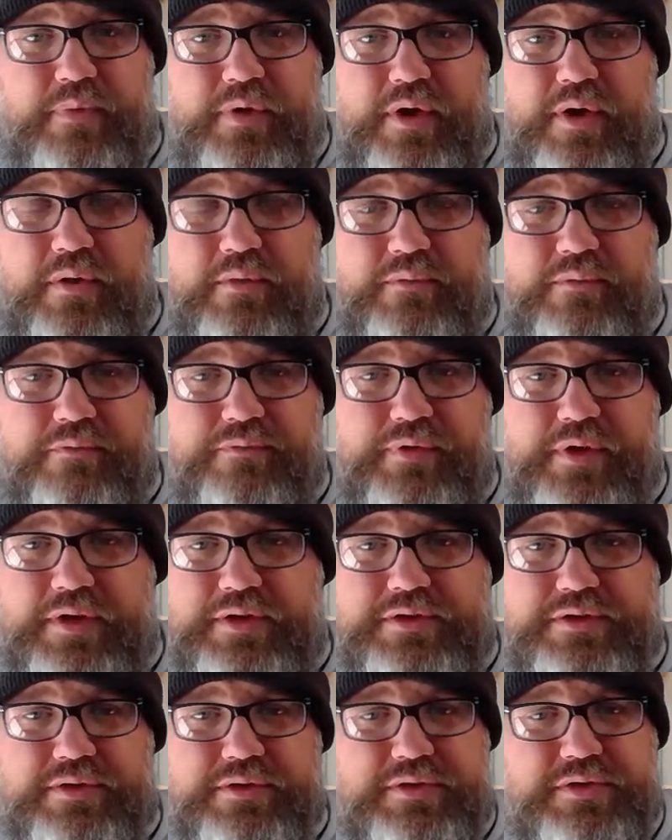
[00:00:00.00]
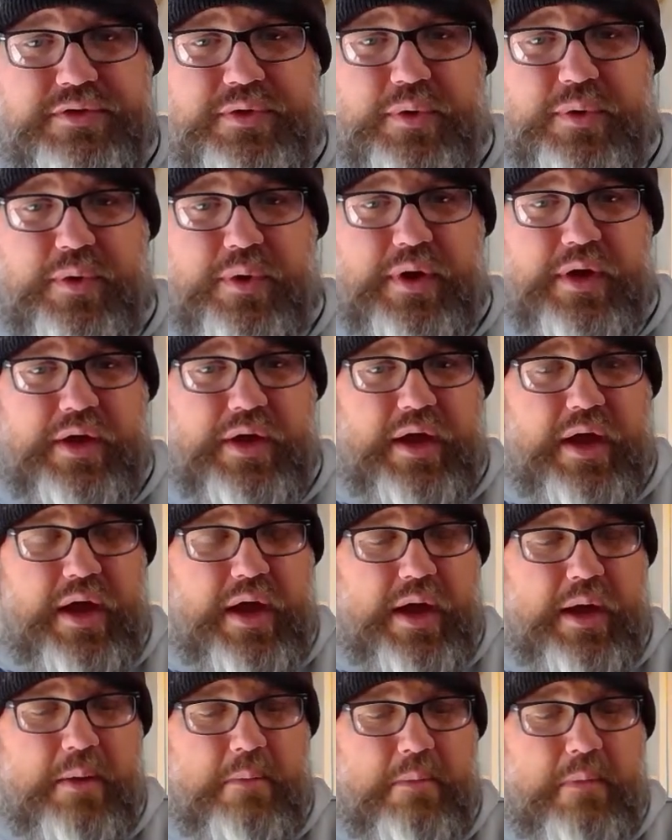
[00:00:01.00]
you know, fiction story.
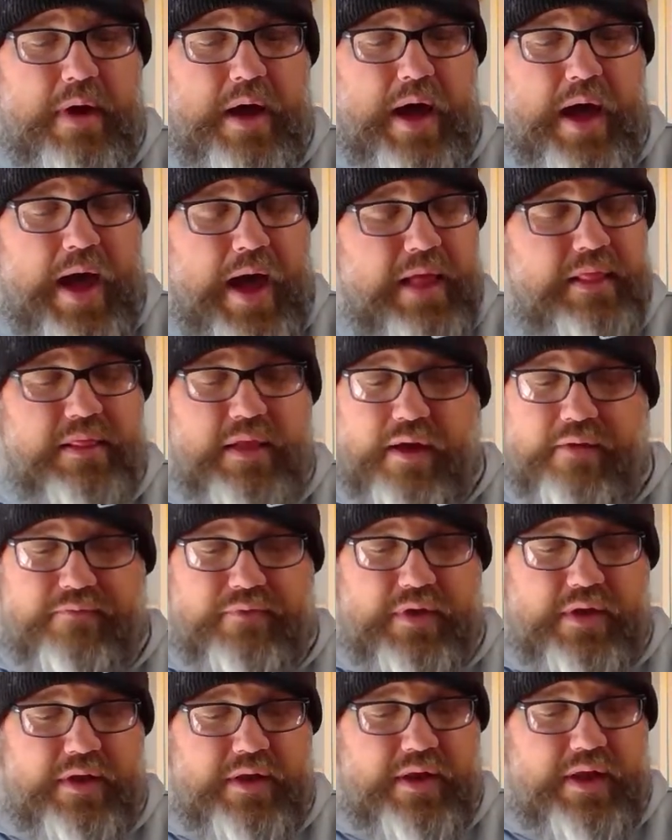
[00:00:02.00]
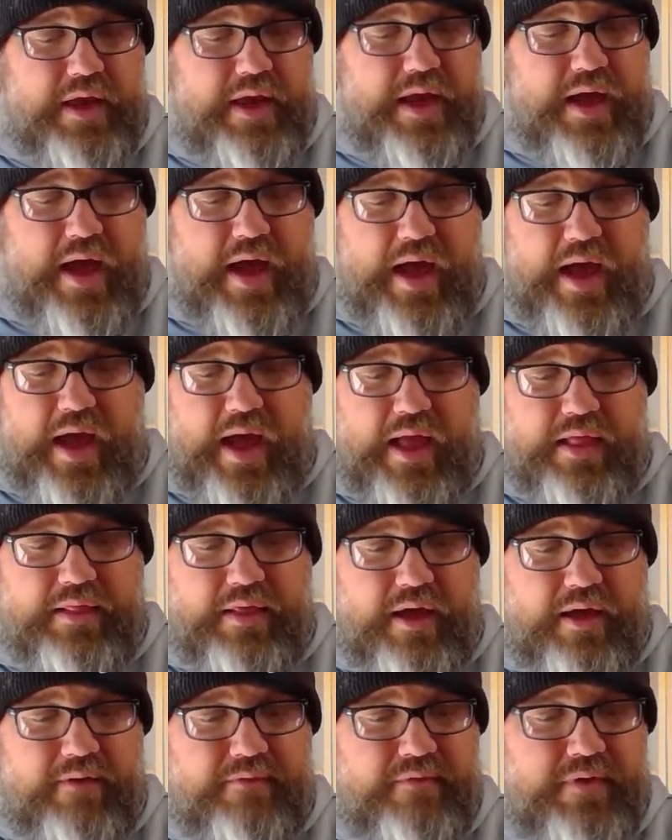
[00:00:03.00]
I loved it. I
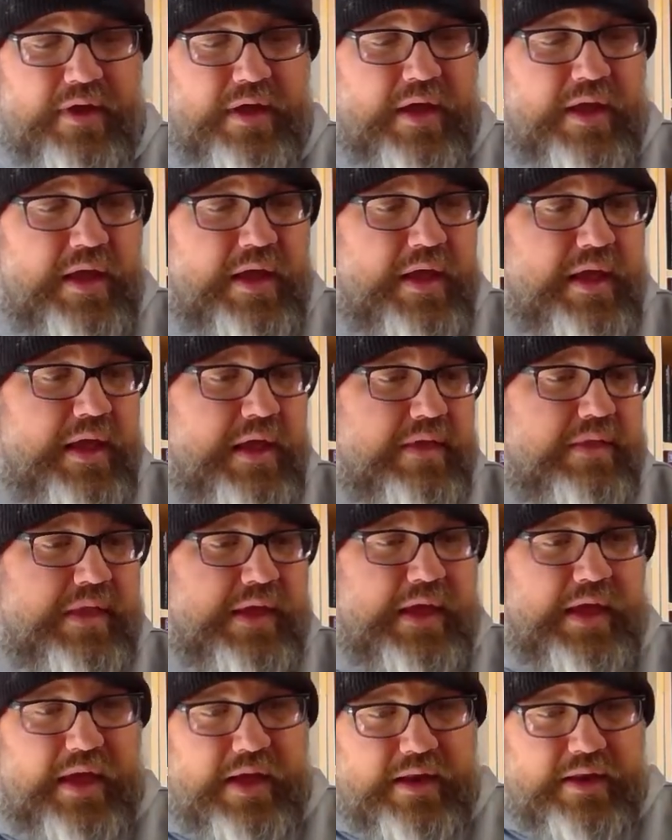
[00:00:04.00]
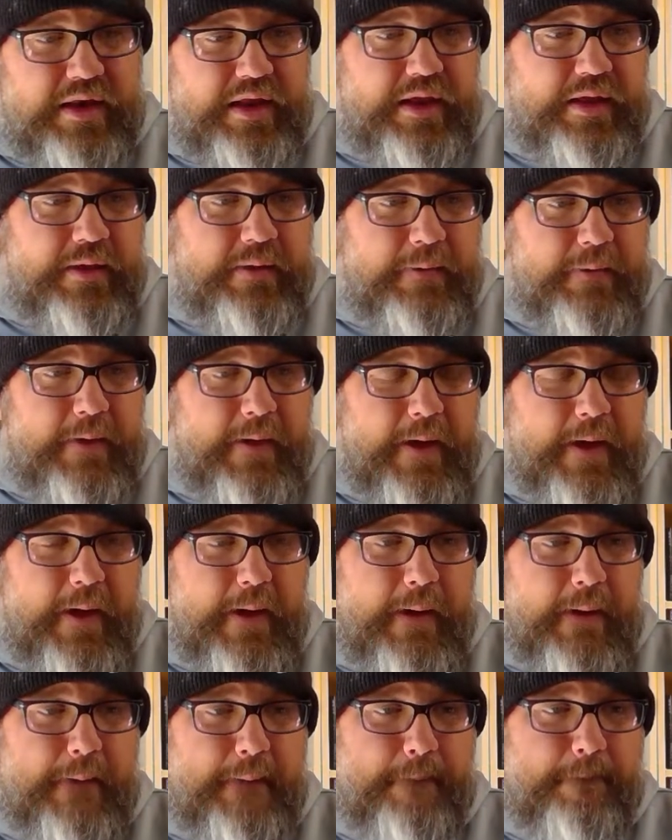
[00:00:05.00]
loved the ending.
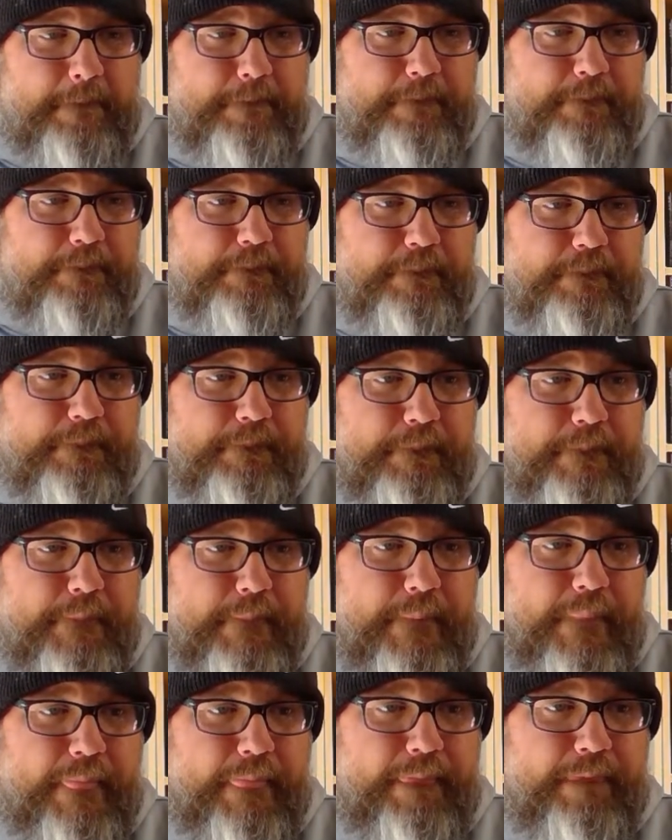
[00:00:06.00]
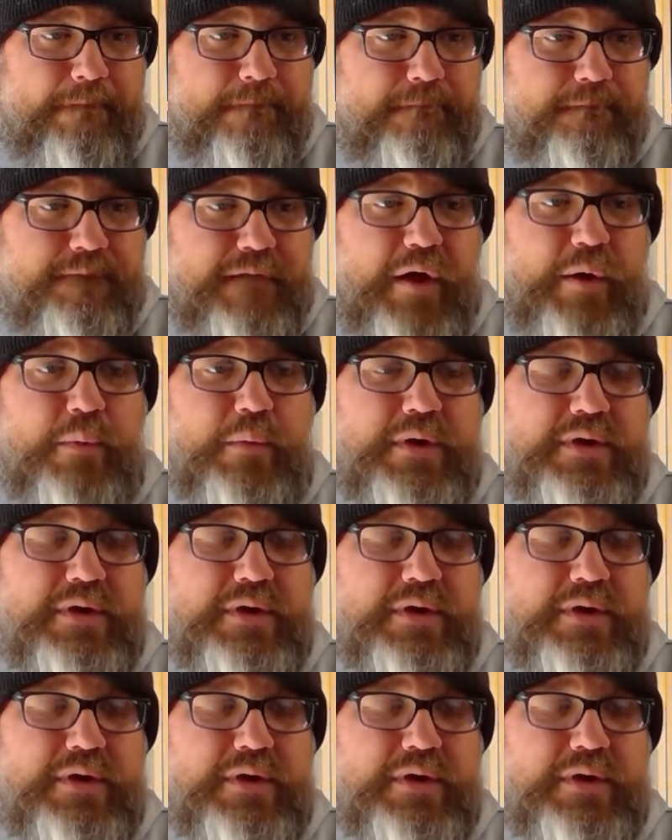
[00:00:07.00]
I